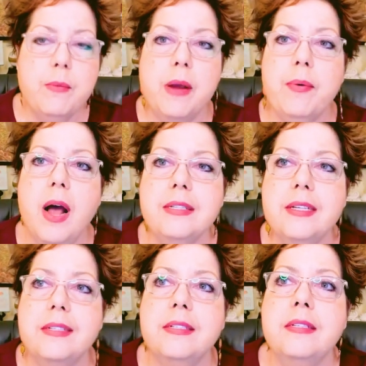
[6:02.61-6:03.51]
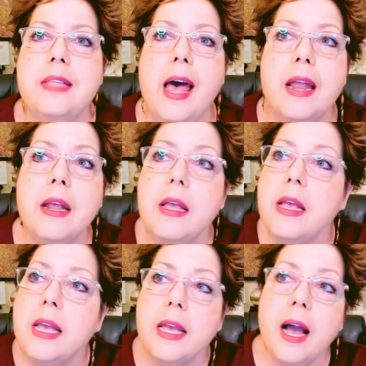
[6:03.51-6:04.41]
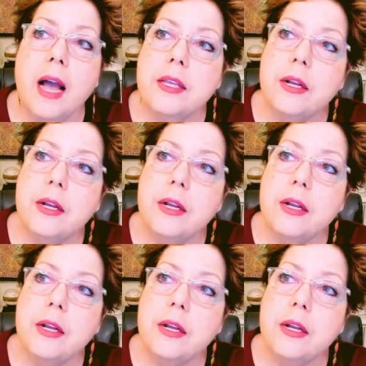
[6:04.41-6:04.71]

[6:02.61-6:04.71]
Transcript: my process is that, you